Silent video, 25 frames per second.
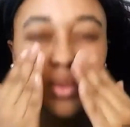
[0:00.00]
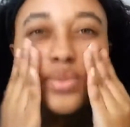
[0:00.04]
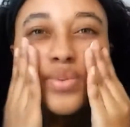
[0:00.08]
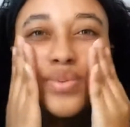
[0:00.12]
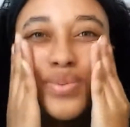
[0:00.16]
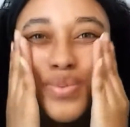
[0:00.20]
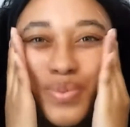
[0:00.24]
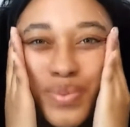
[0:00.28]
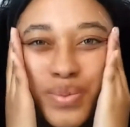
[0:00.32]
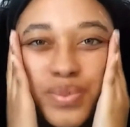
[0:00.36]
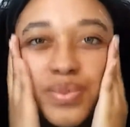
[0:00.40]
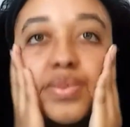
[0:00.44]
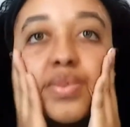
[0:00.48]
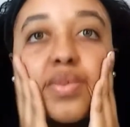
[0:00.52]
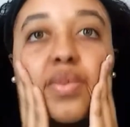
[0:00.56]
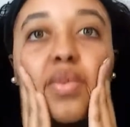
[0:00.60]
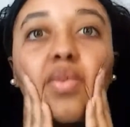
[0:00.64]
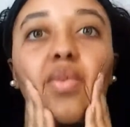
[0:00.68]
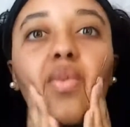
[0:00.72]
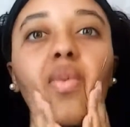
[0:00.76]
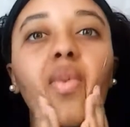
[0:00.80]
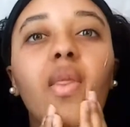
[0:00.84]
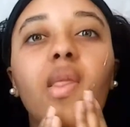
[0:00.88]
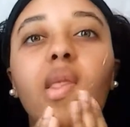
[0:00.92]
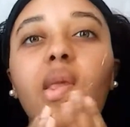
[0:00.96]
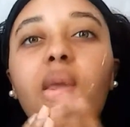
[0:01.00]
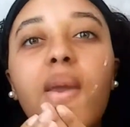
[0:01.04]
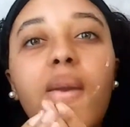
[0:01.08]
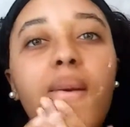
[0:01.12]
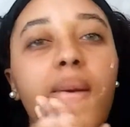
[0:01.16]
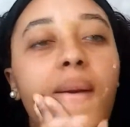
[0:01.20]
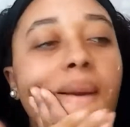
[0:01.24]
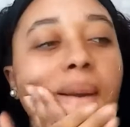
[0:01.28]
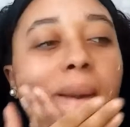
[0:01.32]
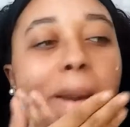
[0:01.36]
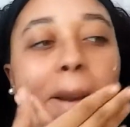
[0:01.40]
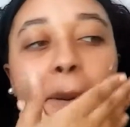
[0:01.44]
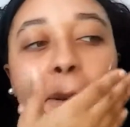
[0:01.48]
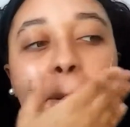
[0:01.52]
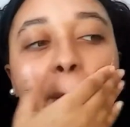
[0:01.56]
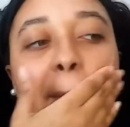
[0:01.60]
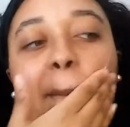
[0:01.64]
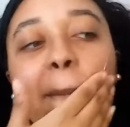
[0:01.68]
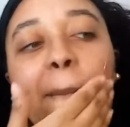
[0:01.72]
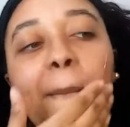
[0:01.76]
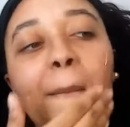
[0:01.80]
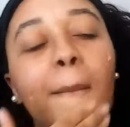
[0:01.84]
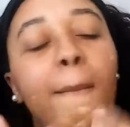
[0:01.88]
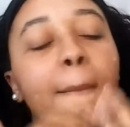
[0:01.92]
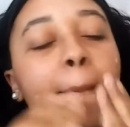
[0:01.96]
because they do bounce off the snow
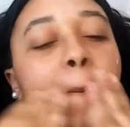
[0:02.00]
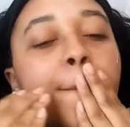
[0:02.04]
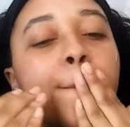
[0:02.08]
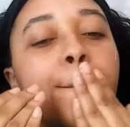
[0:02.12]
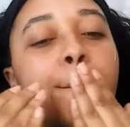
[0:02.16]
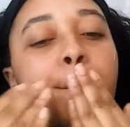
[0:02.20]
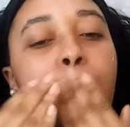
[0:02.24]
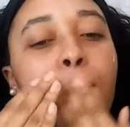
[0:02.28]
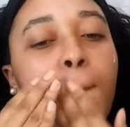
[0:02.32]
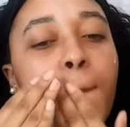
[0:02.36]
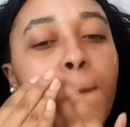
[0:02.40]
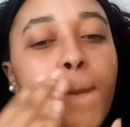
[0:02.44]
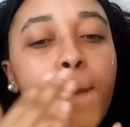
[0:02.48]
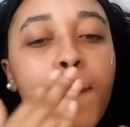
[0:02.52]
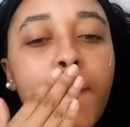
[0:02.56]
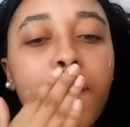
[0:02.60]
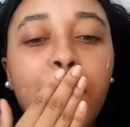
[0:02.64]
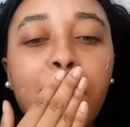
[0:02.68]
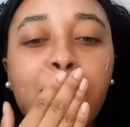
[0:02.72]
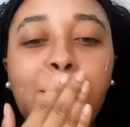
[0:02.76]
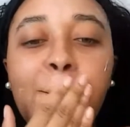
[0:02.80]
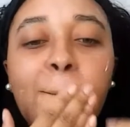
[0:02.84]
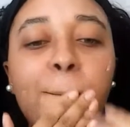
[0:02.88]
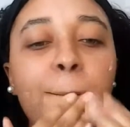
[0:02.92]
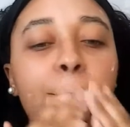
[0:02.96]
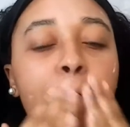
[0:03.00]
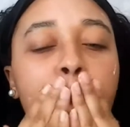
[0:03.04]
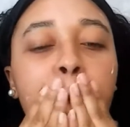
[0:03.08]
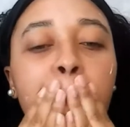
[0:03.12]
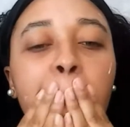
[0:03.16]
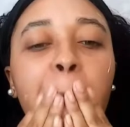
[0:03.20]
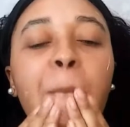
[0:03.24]
and hit you back in the face.